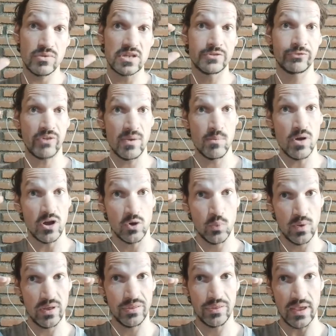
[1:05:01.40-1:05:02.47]
this framework
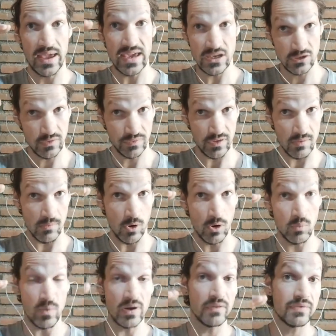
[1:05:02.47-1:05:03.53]
with each of them
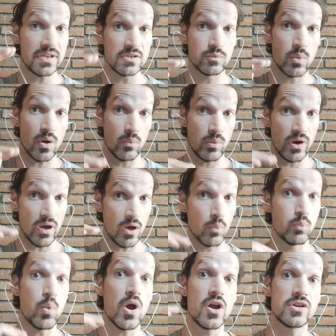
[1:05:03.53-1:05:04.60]
on one of these, a
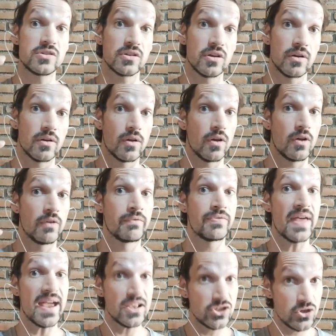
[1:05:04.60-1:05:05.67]
word of
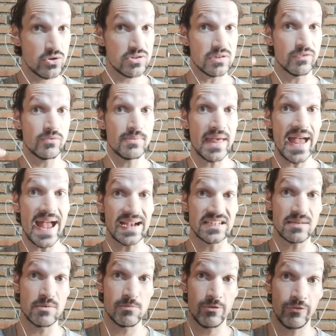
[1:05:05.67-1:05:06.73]
their choosing from their
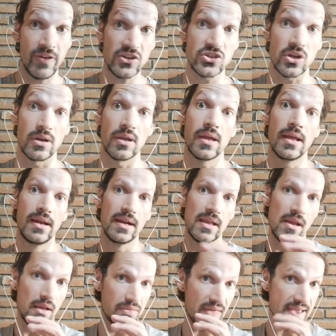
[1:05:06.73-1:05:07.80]
academic profession,
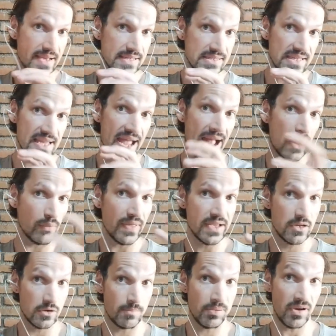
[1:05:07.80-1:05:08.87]
they could see how they
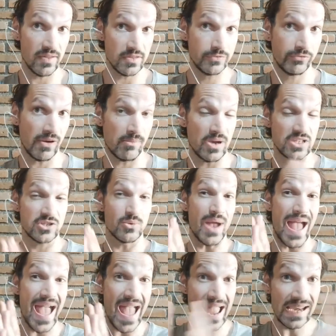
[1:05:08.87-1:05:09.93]
could apply this framework
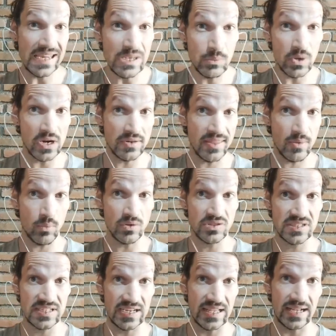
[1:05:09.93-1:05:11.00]
to any word they
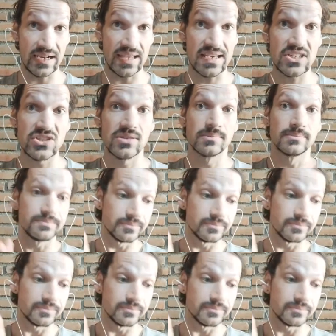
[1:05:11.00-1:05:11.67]
wanted in English